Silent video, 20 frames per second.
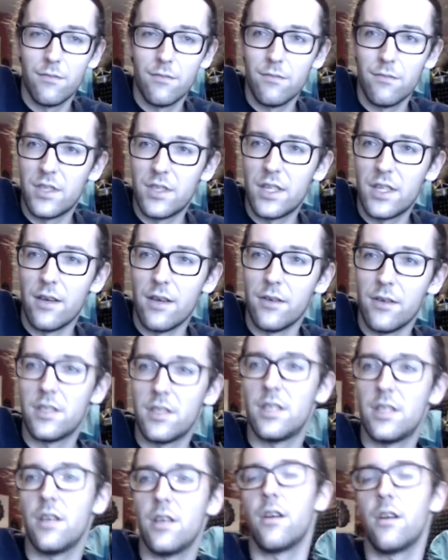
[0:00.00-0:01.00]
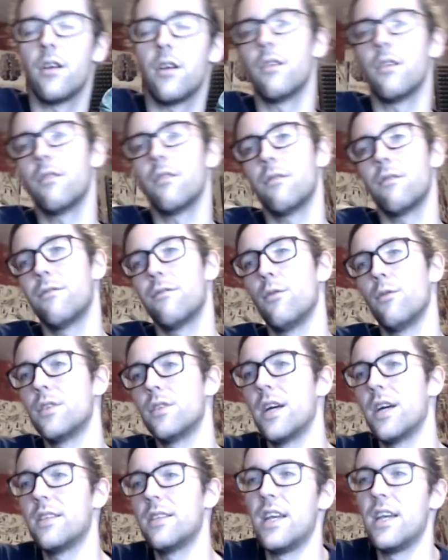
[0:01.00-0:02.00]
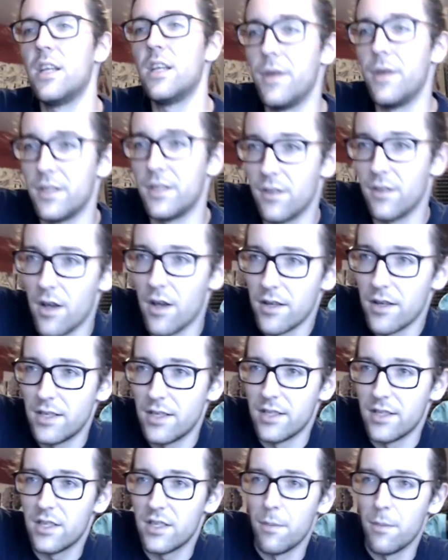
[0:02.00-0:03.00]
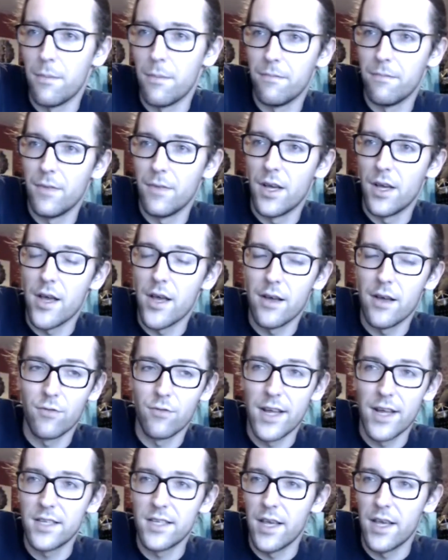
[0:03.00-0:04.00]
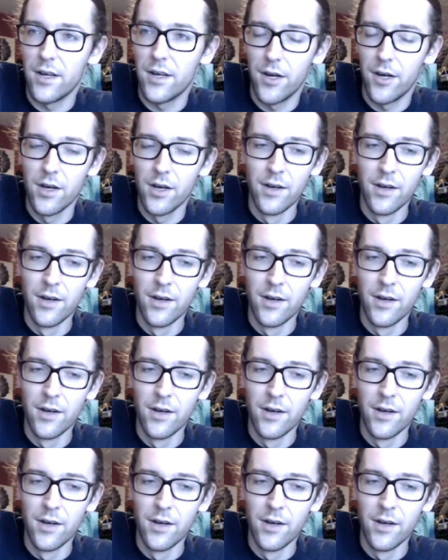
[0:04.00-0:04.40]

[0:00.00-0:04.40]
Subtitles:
stainless or full titanium exhaust and some race header,